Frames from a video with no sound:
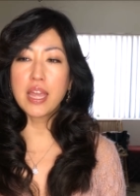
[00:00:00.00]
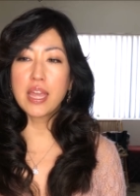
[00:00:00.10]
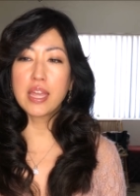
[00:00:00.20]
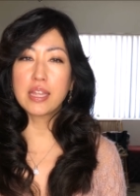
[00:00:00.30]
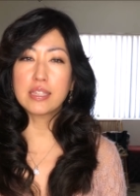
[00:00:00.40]

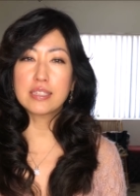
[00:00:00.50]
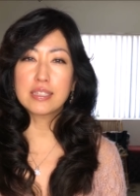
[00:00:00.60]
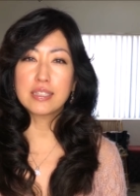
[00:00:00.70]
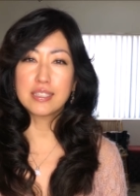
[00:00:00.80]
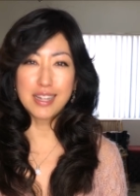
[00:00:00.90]
and
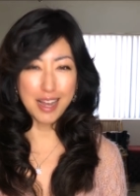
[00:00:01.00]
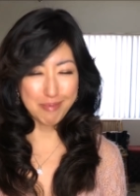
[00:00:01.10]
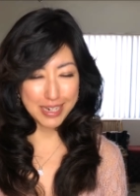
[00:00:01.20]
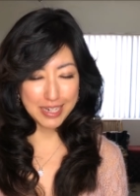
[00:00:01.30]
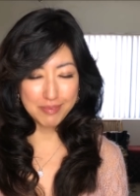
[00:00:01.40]
it's a
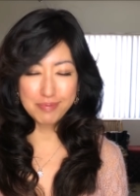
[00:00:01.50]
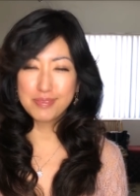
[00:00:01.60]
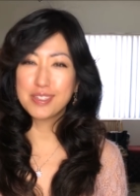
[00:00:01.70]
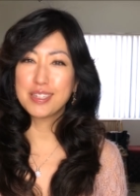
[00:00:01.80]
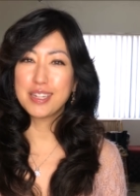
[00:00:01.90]
comedy.
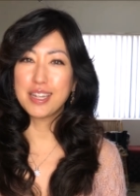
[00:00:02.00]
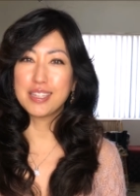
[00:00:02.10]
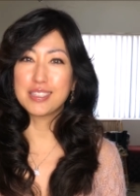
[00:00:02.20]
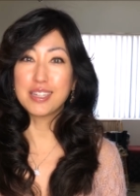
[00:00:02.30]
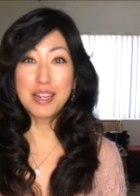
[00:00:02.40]

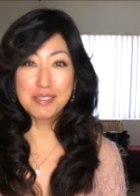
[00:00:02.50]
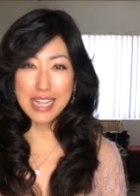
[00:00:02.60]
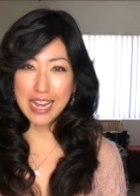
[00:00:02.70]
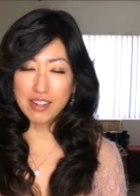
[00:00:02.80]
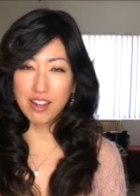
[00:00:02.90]
It's a lot of
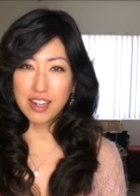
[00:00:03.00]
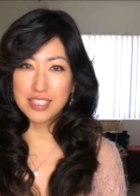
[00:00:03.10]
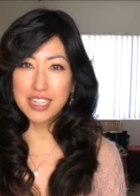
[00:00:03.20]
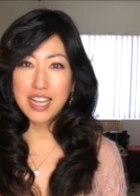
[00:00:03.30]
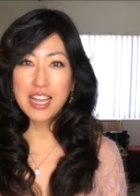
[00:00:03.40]
dialogues,